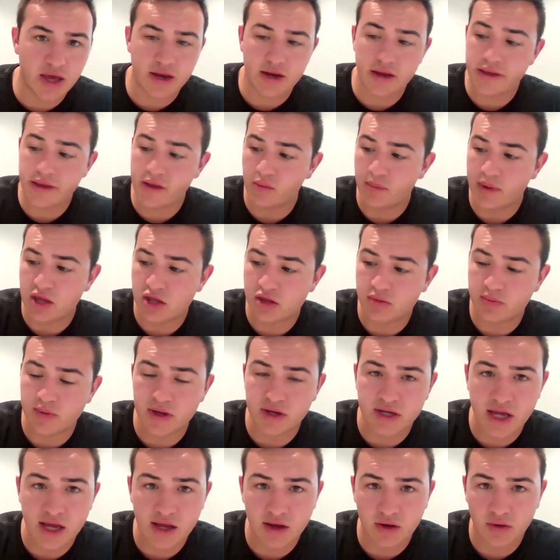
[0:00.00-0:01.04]
and it'll
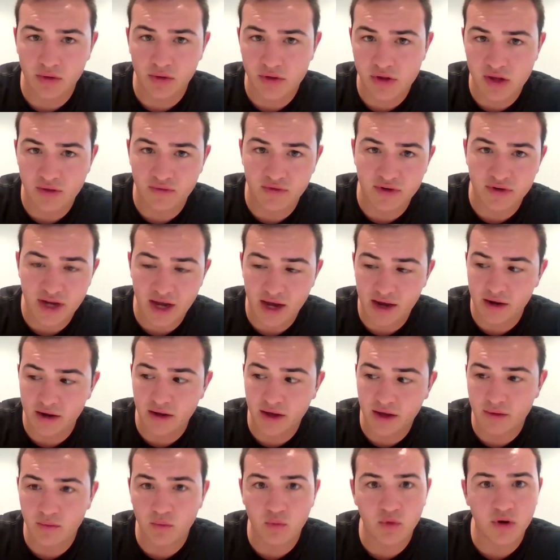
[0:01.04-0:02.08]
basically take all those different
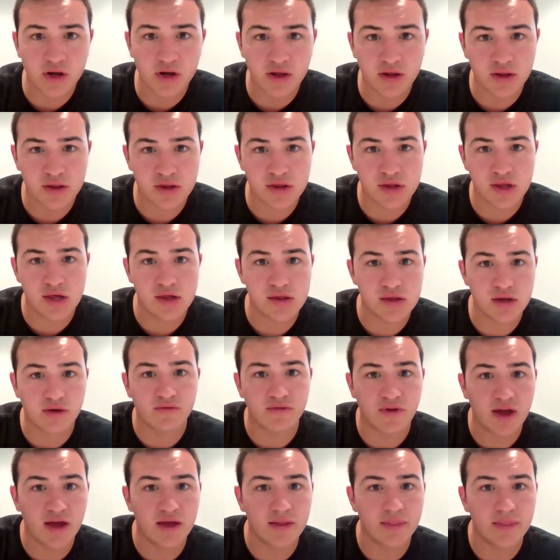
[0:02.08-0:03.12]
data. And when it sees an
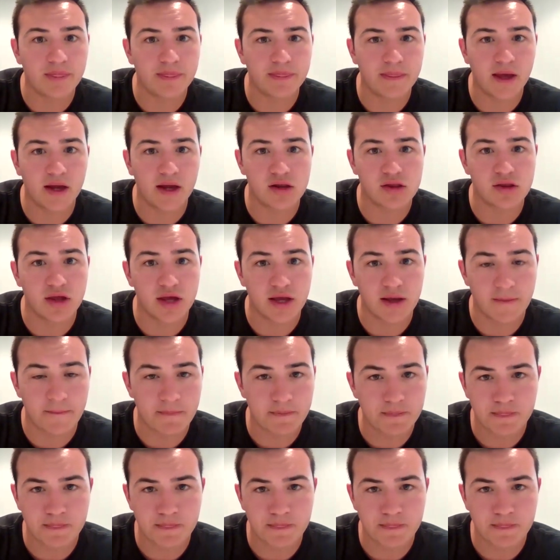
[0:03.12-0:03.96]
event that's like